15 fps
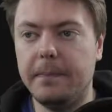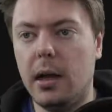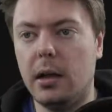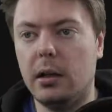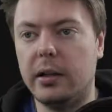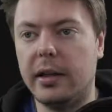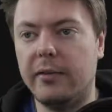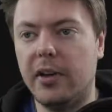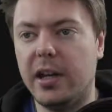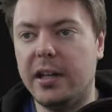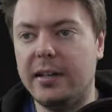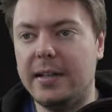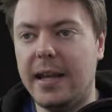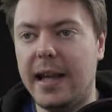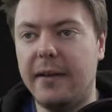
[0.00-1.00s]
and I'll give it a
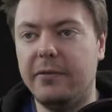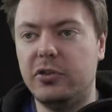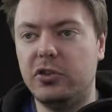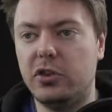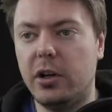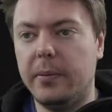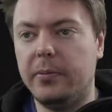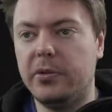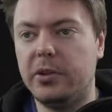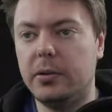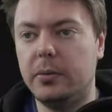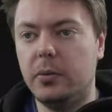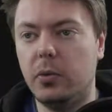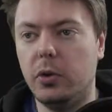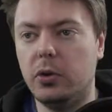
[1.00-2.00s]
dev script,
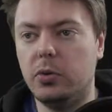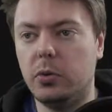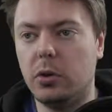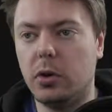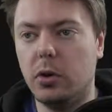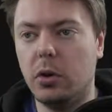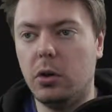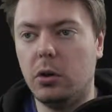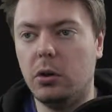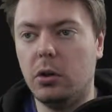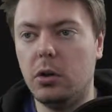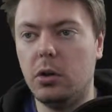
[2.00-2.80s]
which we'll call